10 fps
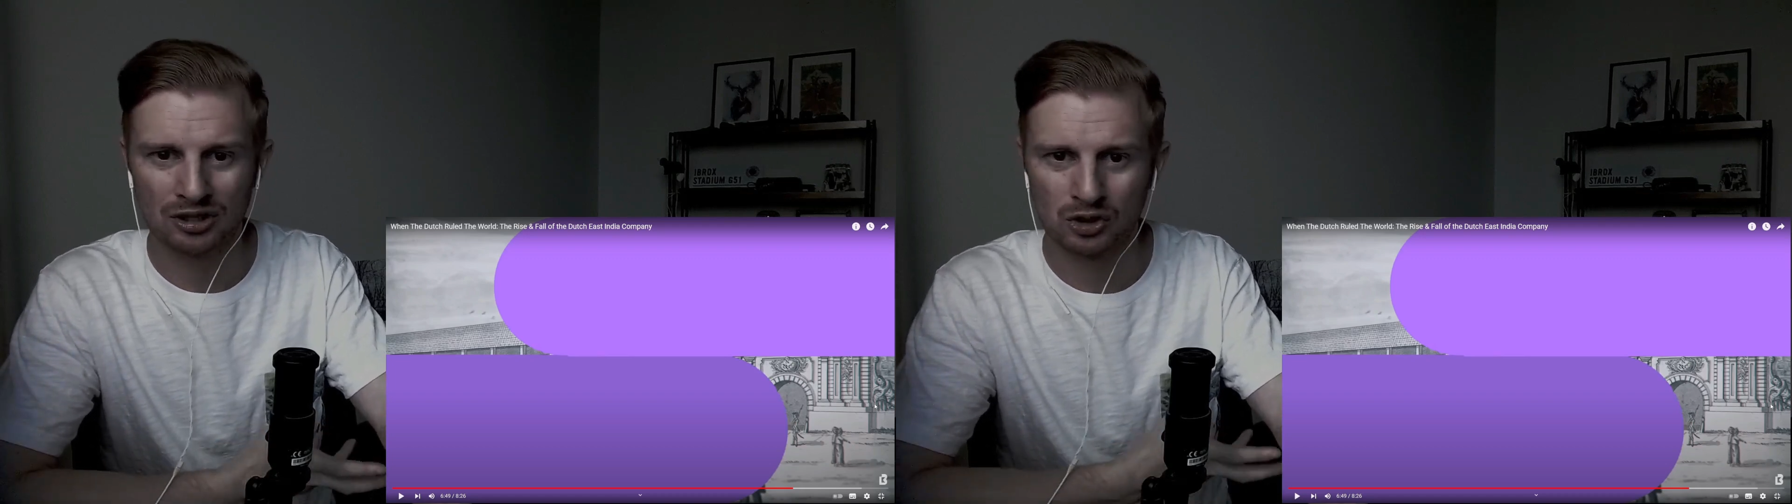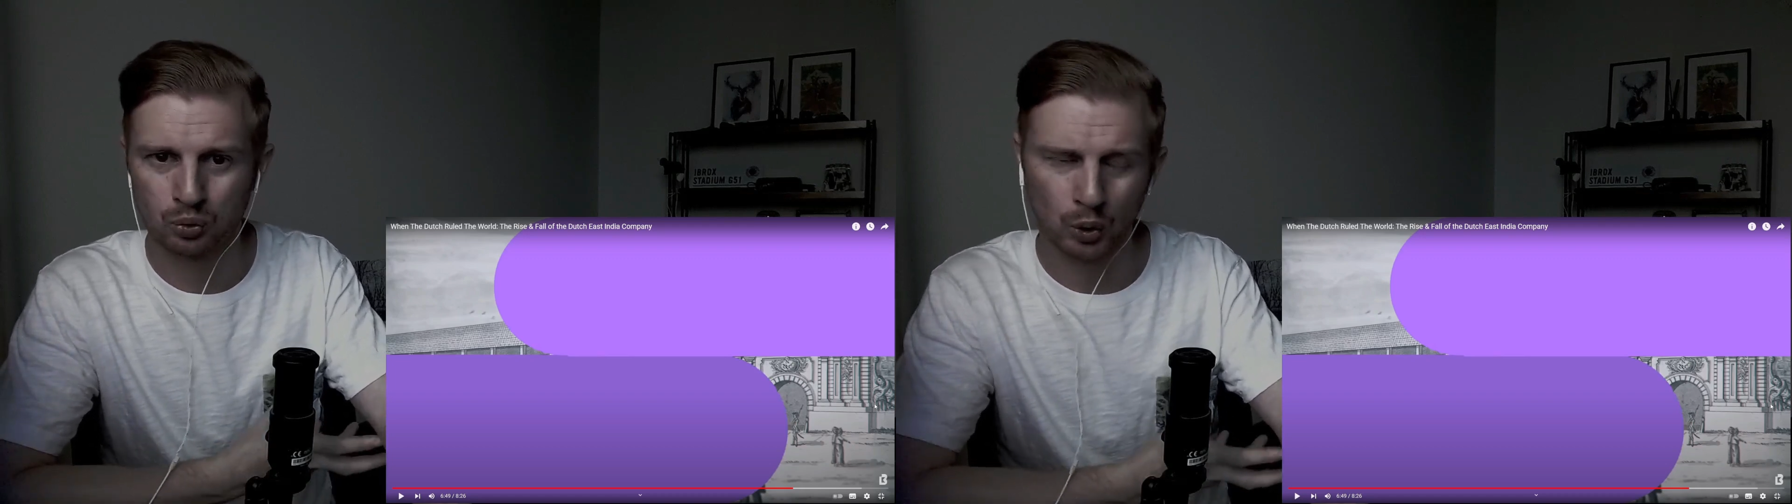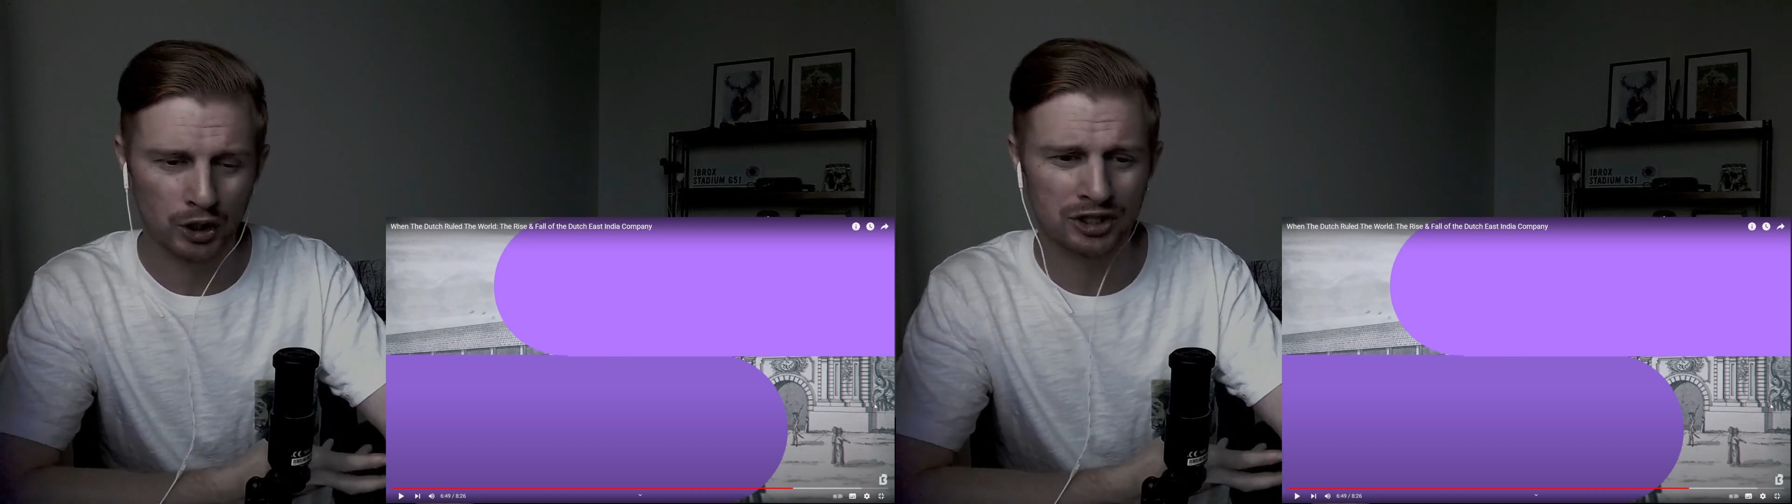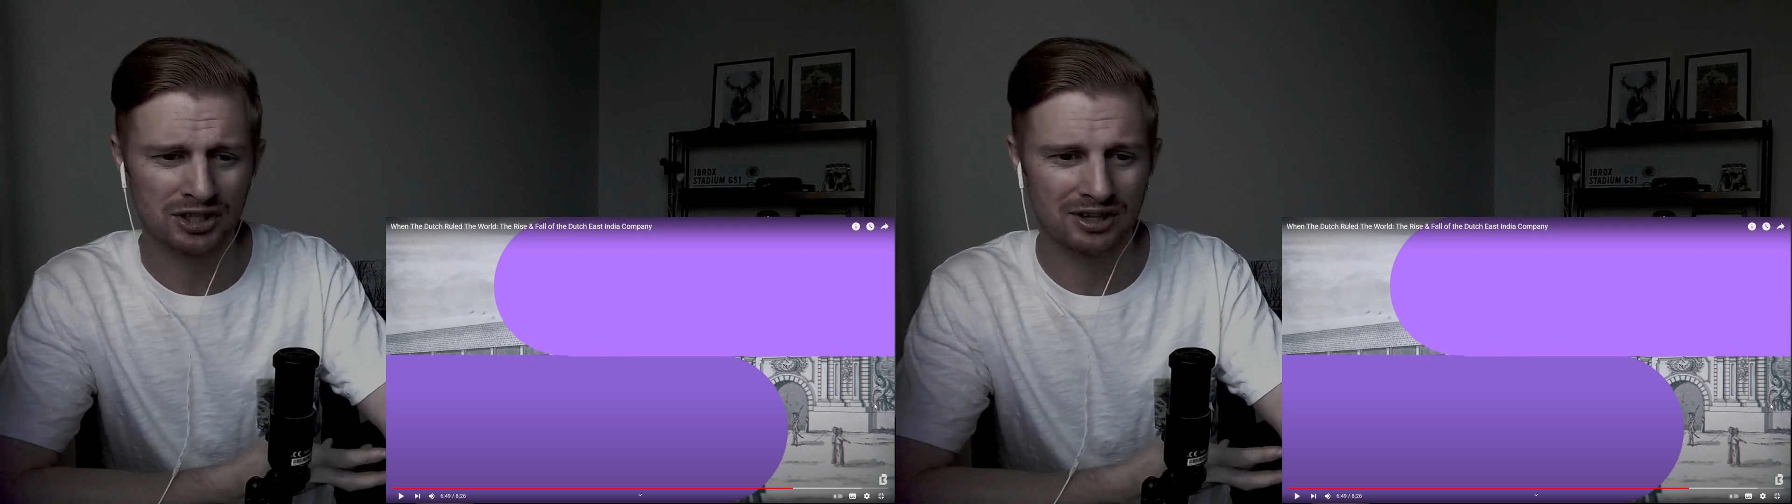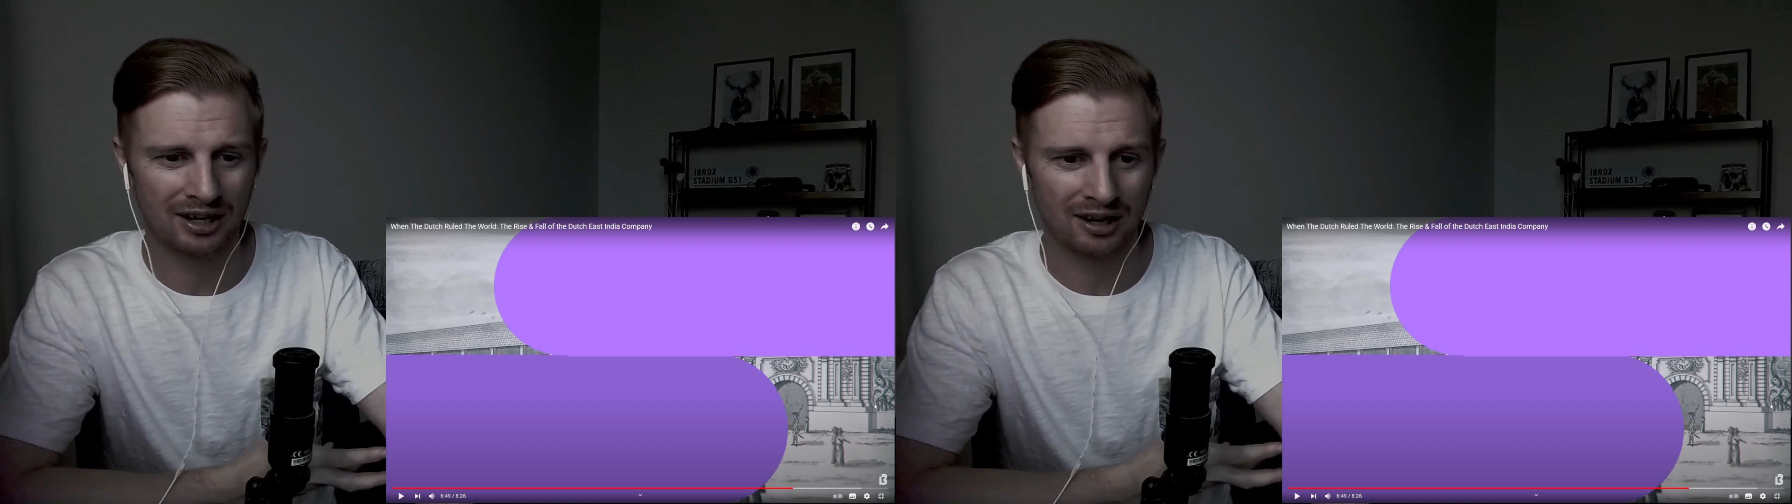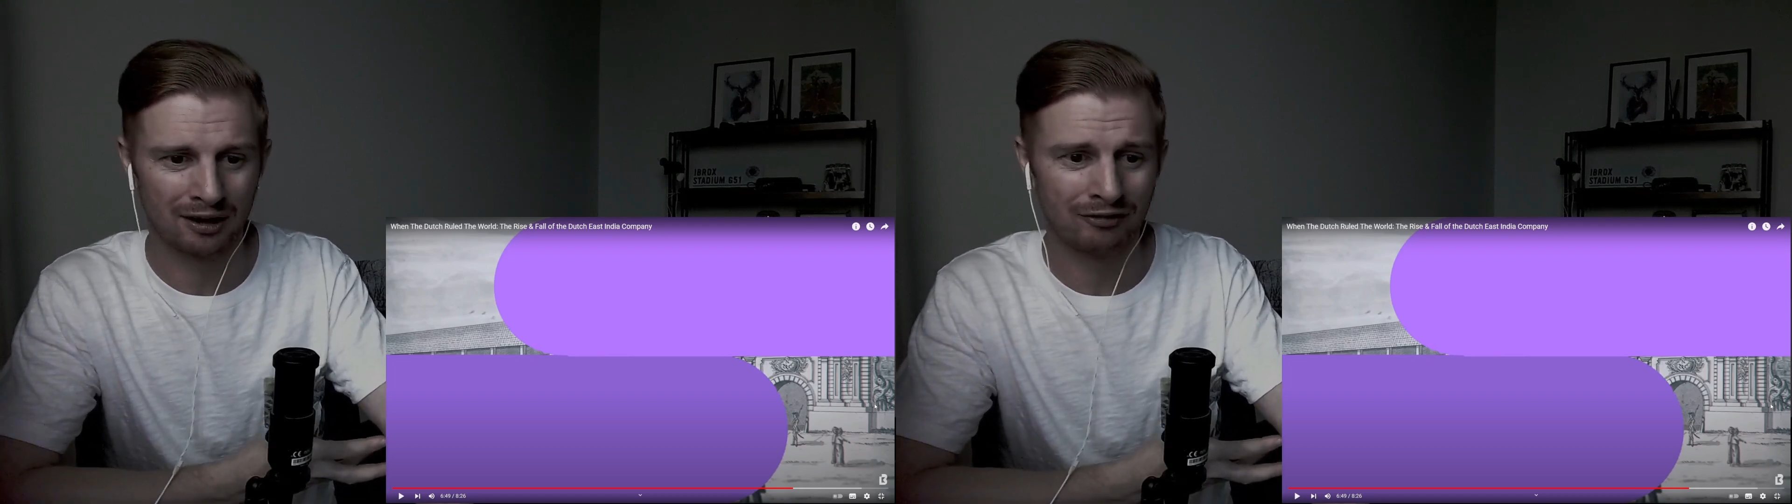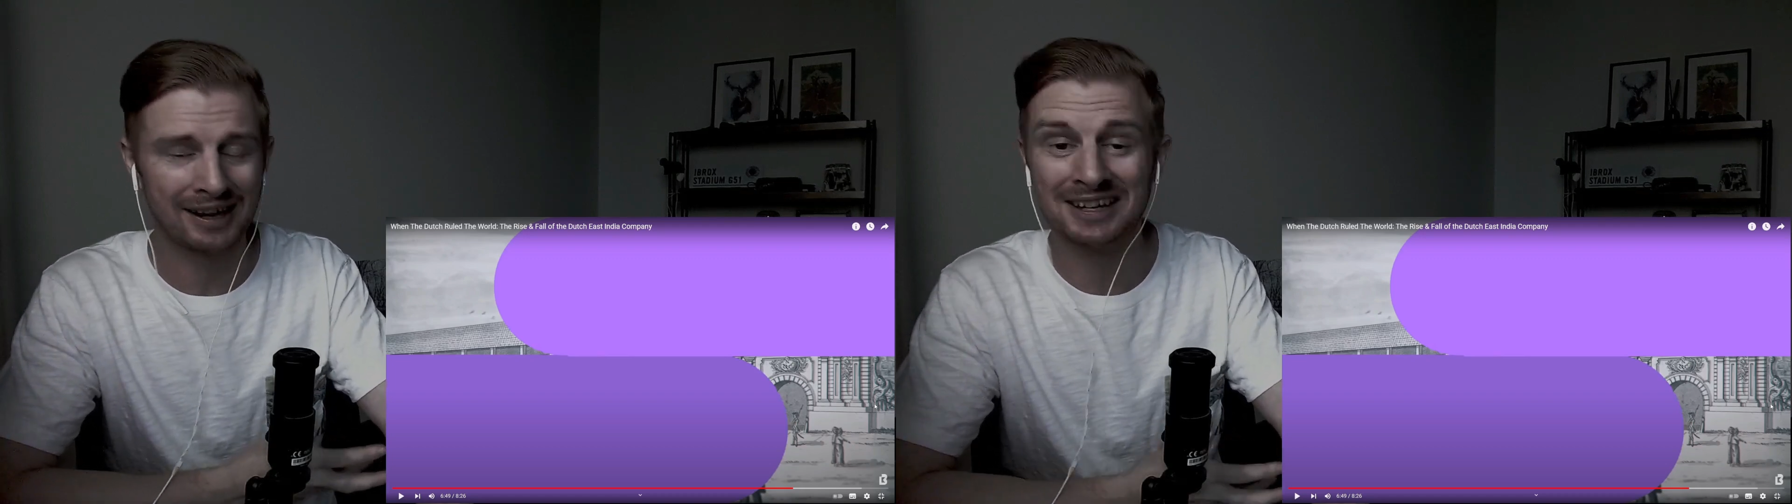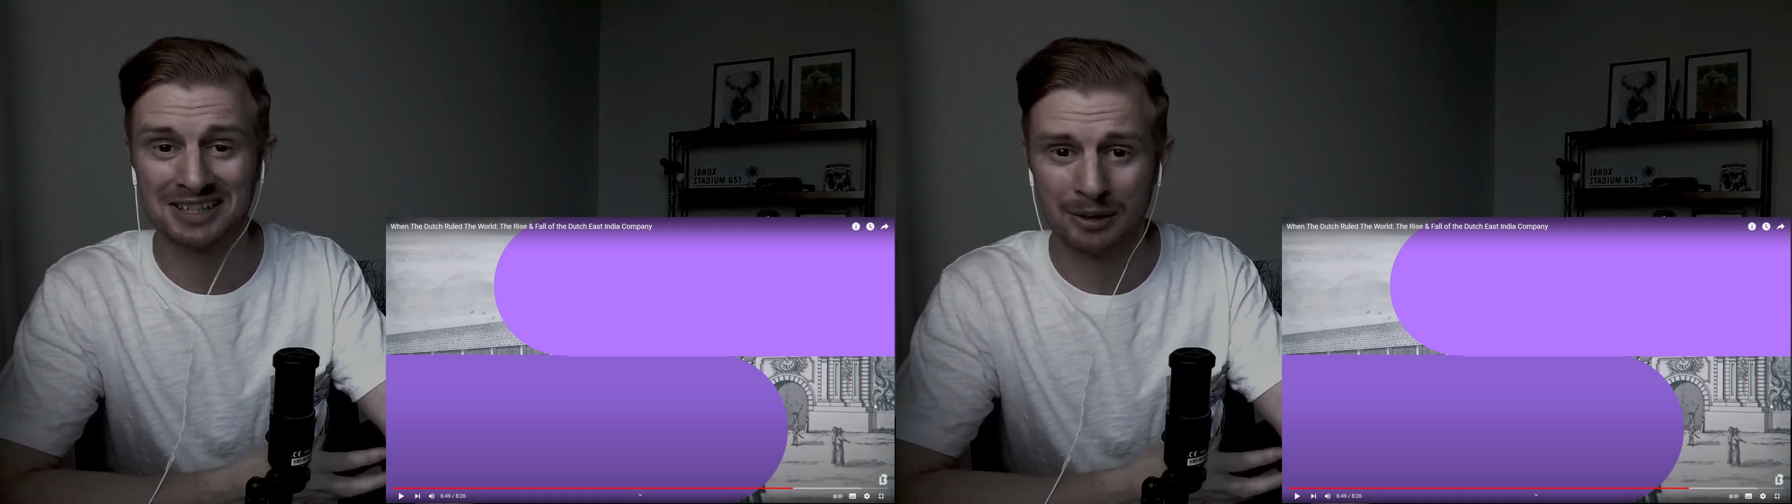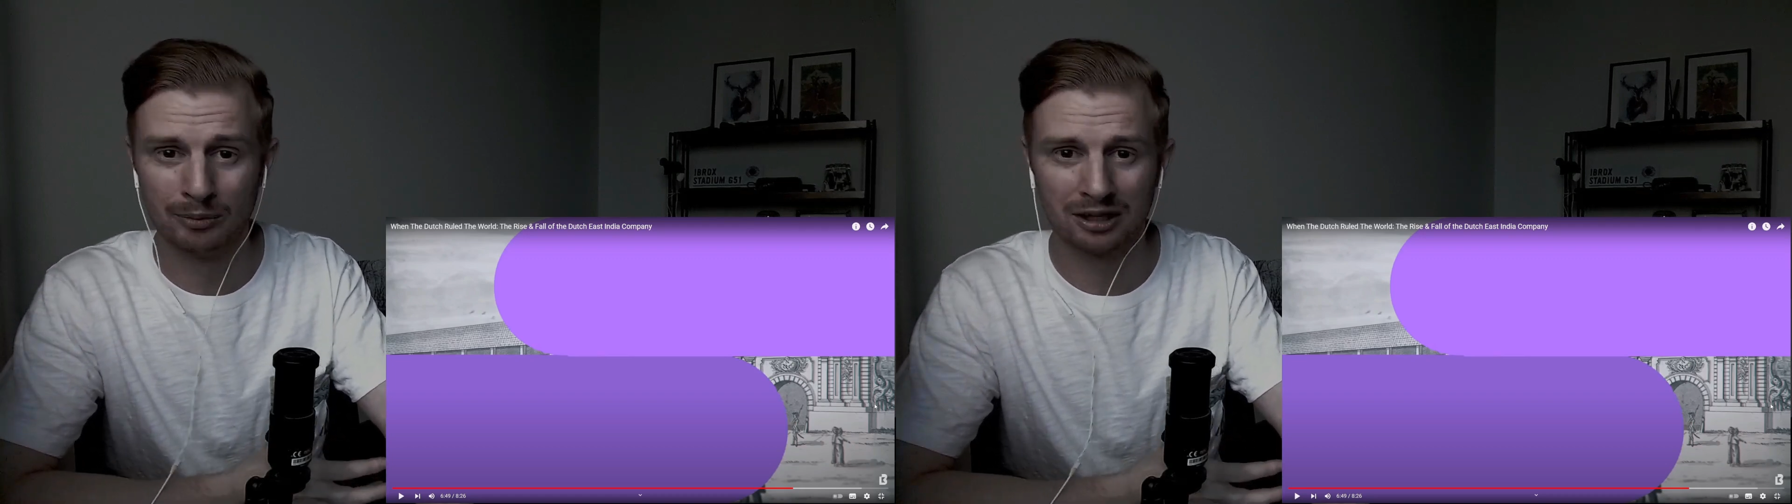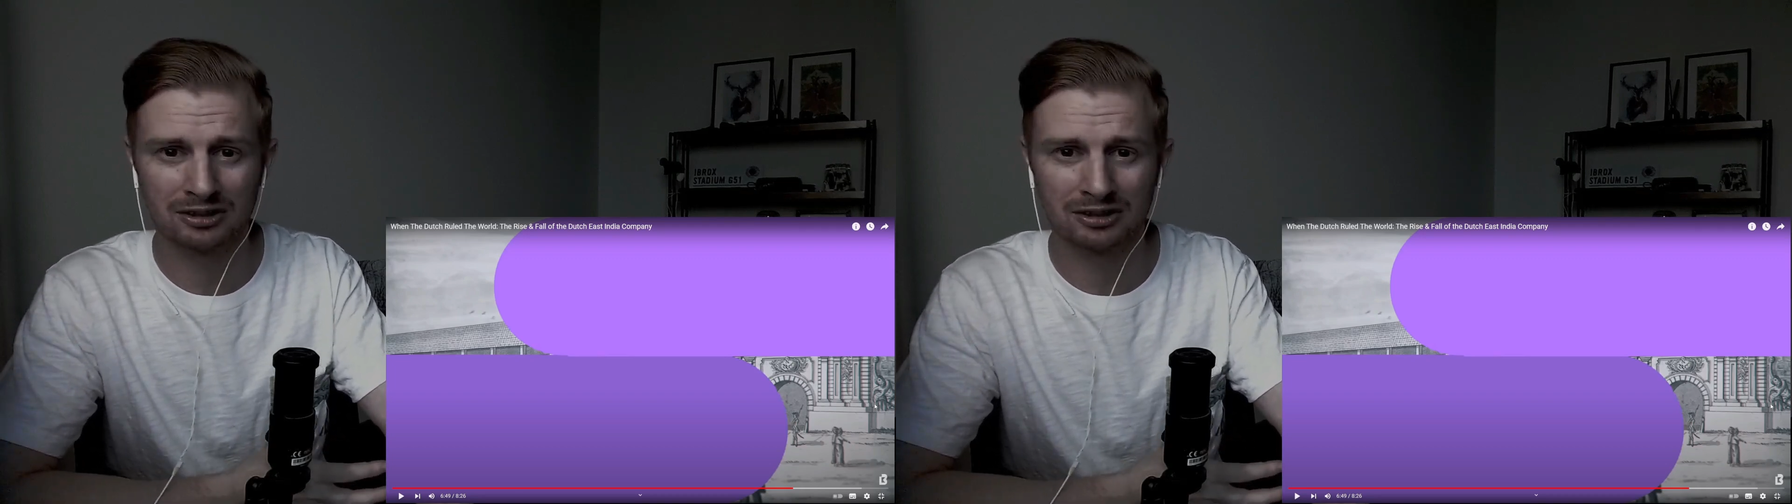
There's words that are very similar